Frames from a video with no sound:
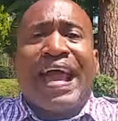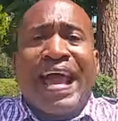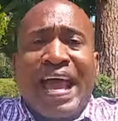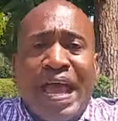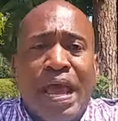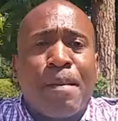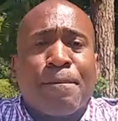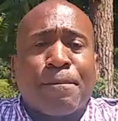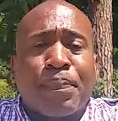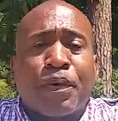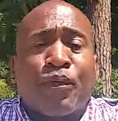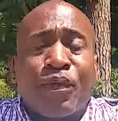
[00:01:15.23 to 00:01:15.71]

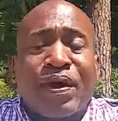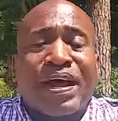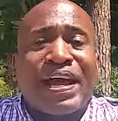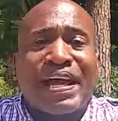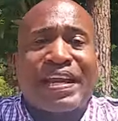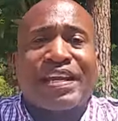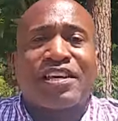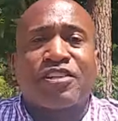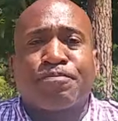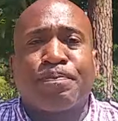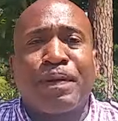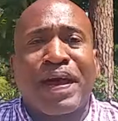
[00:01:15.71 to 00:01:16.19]
Amber
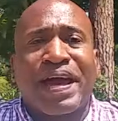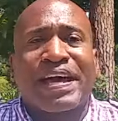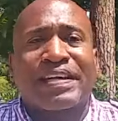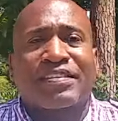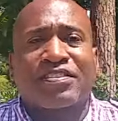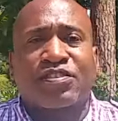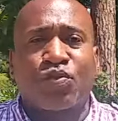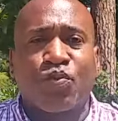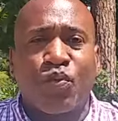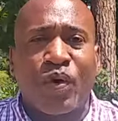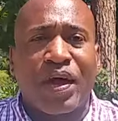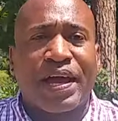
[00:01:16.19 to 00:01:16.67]
Rayne has
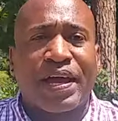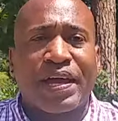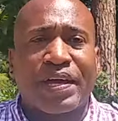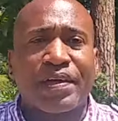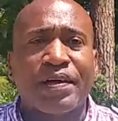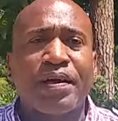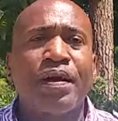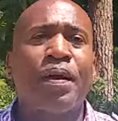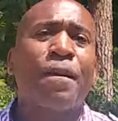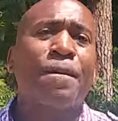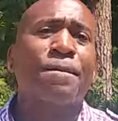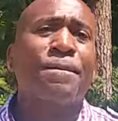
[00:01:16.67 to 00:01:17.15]
passed away
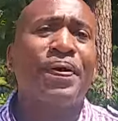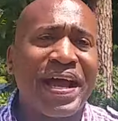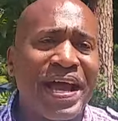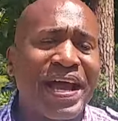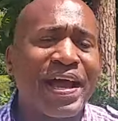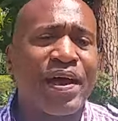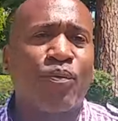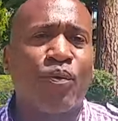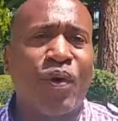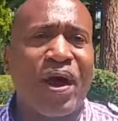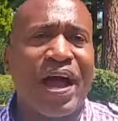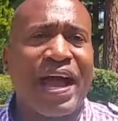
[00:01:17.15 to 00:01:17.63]

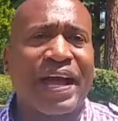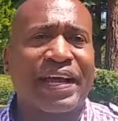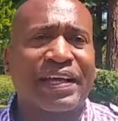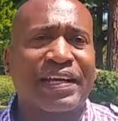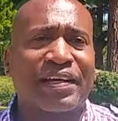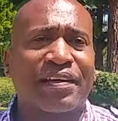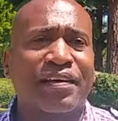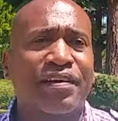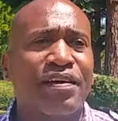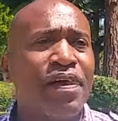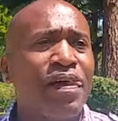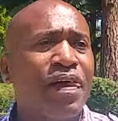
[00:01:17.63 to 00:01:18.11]
bandwagon.